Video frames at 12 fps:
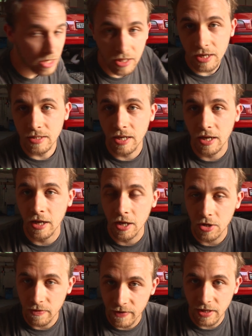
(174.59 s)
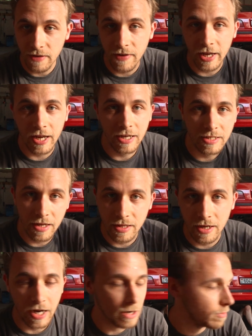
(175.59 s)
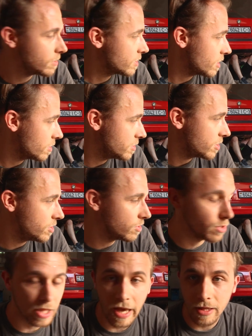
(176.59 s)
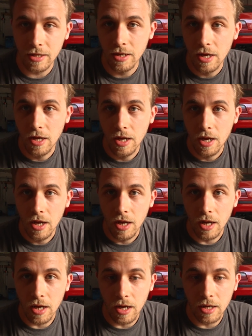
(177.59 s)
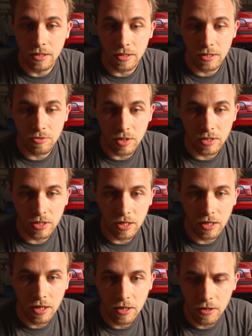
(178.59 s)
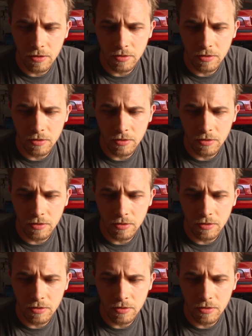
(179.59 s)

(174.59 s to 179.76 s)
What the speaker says: Nikita is taking care of the diff like I said. I will continue on that and we'll see